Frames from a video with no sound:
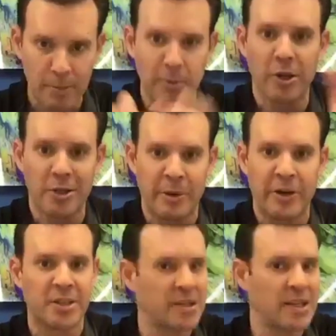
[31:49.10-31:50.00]

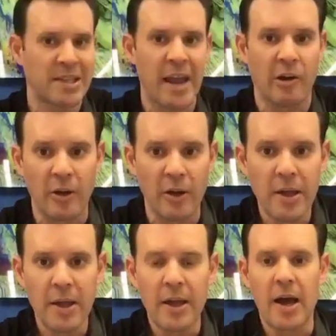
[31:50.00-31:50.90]
experiences at scale.
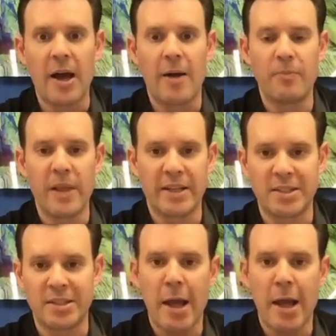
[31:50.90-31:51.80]
It's
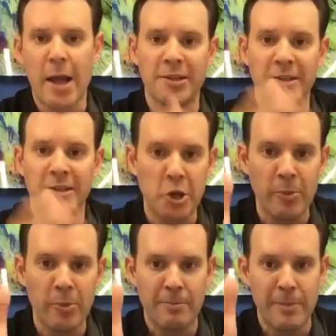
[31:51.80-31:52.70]
tech plus
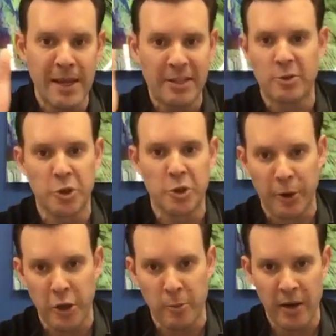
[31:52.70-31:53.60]
human makes you superhuman.